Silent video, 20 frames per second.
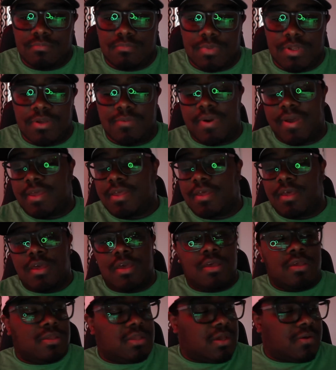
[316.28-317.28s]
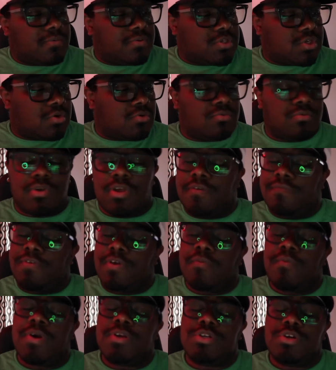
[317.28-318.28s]
anyway, yo, so if you
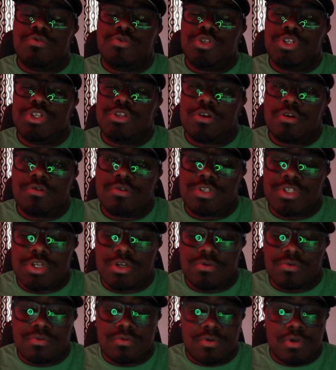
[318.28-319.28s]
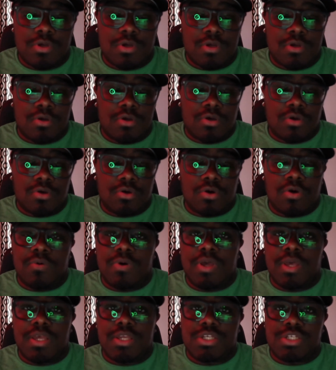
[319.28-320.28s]
didn't watch OG Naruto,
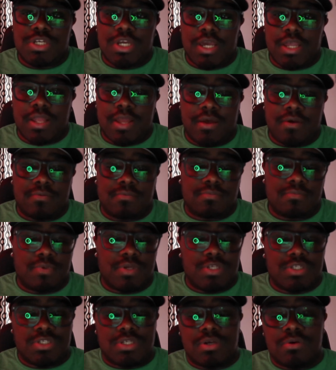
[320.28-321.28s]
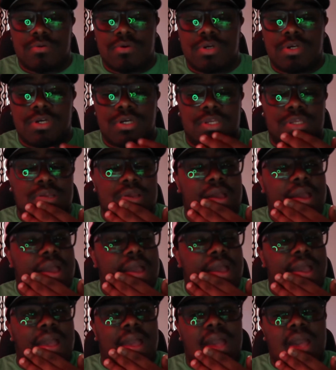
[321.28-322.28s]
go ahead, check it out. It's still good.
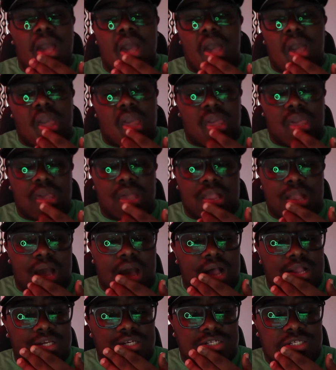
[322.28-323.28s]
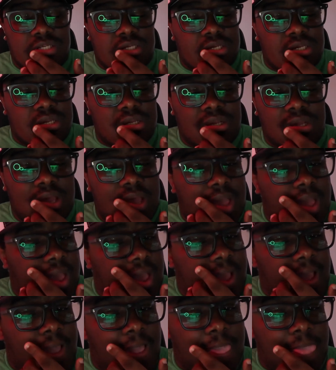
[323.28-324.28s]
And honestly,
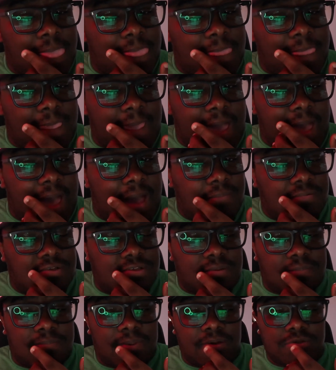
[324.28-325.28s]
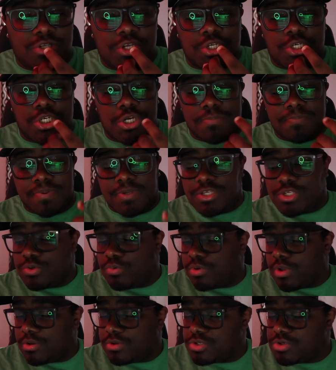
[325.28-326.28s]
I was about to jump into
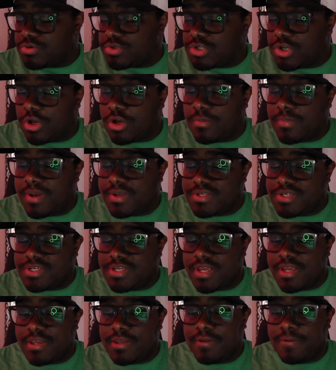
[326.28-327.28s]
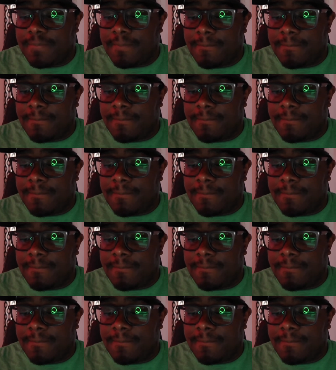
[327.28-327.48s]
what I was going to talk about today,